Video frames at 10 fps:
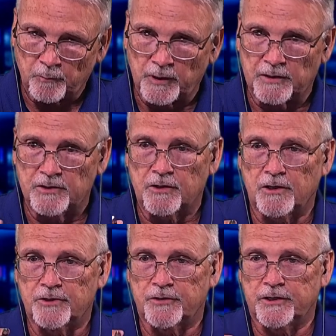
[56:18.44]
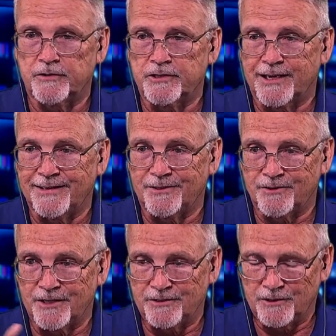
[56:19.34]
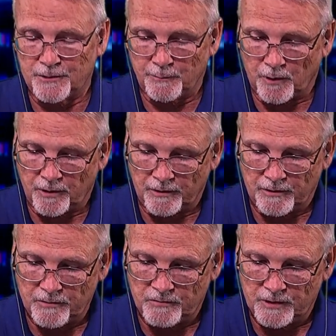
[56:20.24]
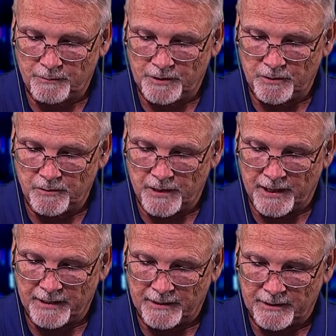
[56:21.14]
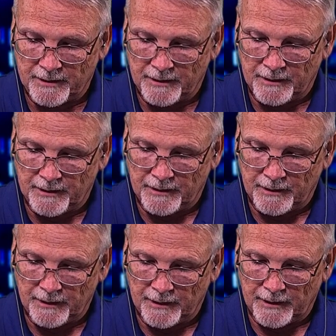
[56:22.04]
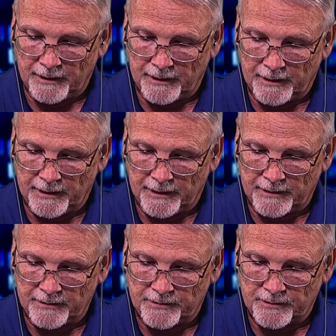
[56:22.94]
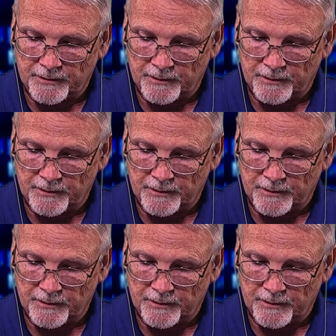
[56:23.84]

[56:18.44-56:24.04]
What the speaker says: We can start triggers at the transition bar, and you've seen me do that. And